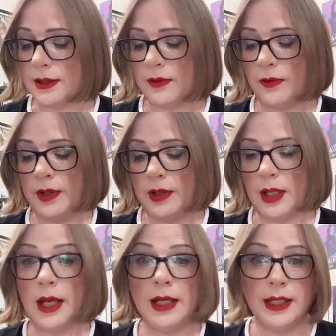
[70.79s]
I think
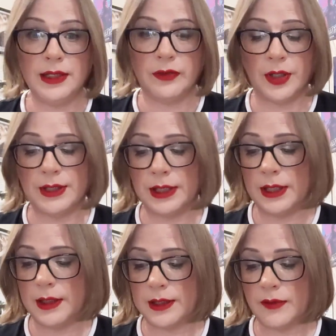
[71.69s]
at least 30
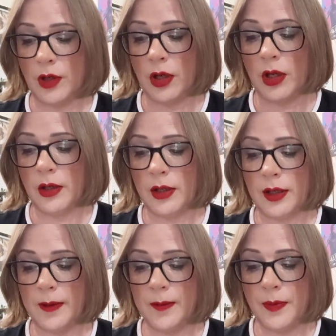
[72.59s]
years, if not longer.
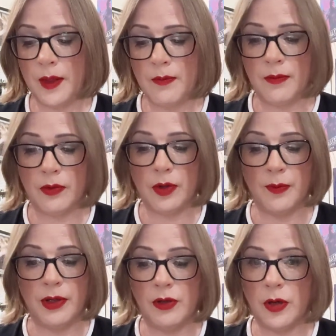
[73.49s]
Could
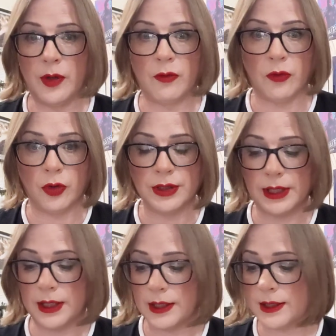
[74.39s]
be going on 40
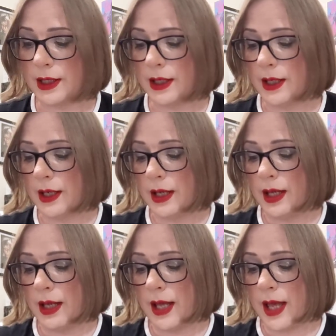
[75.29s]
years.
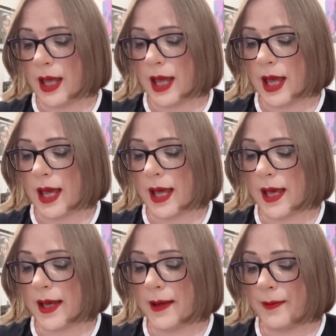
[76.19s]

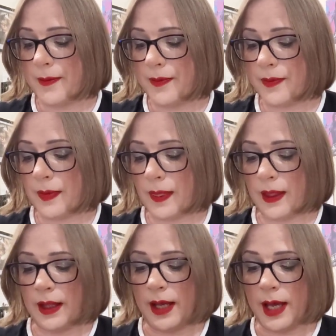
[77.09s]
And
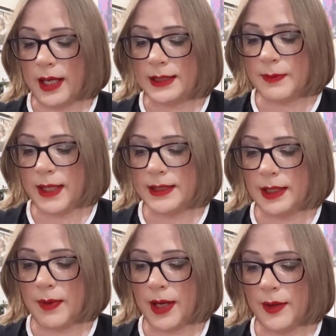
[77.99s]
it's basically
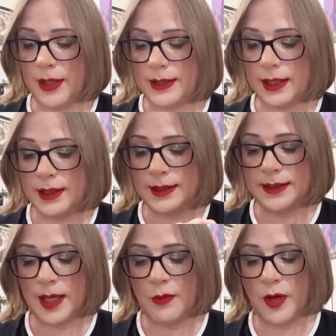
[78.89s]
about this
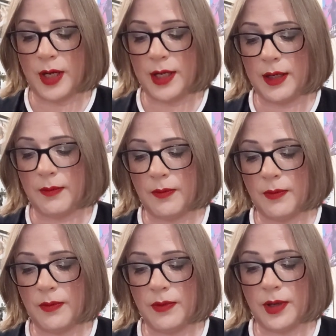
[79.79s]
samurai
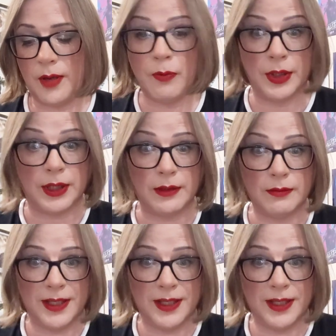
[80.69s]
bunny.